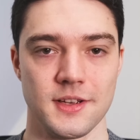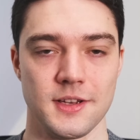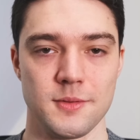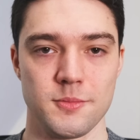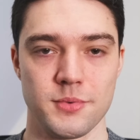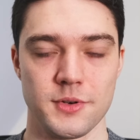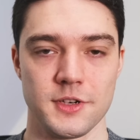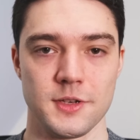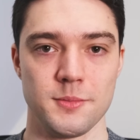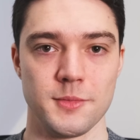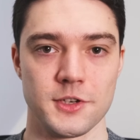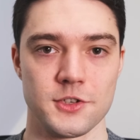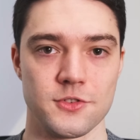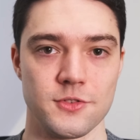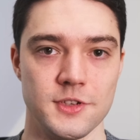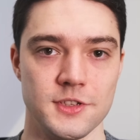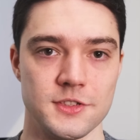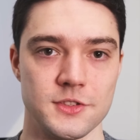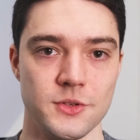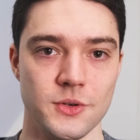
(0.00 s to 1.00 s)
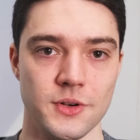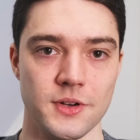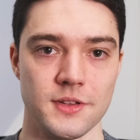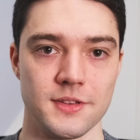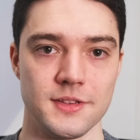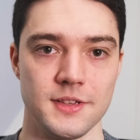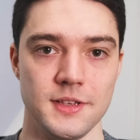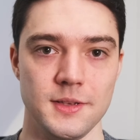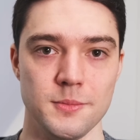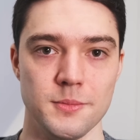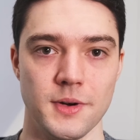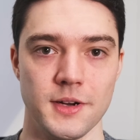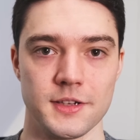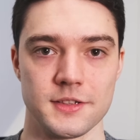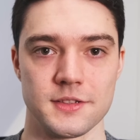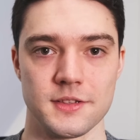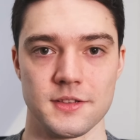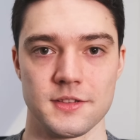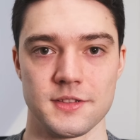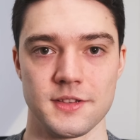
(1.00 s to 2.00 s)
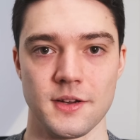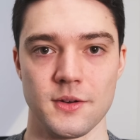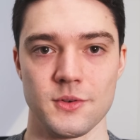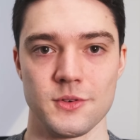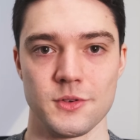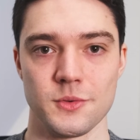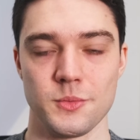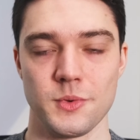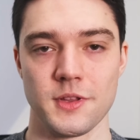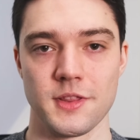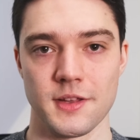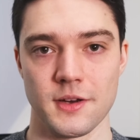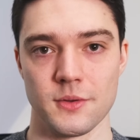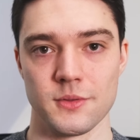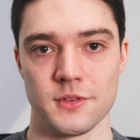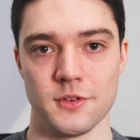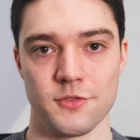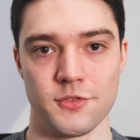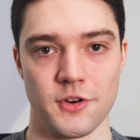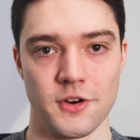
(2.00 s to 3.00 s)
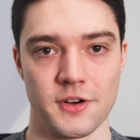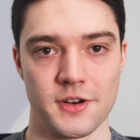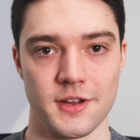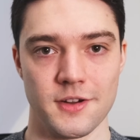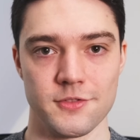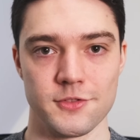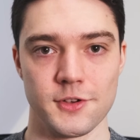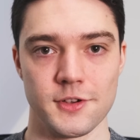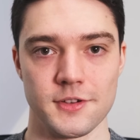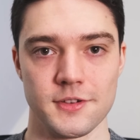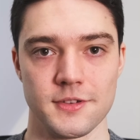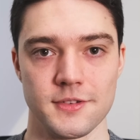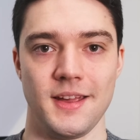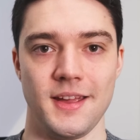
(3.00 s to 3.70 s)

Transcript: and pretty much restore the mic's sound without the fur cover.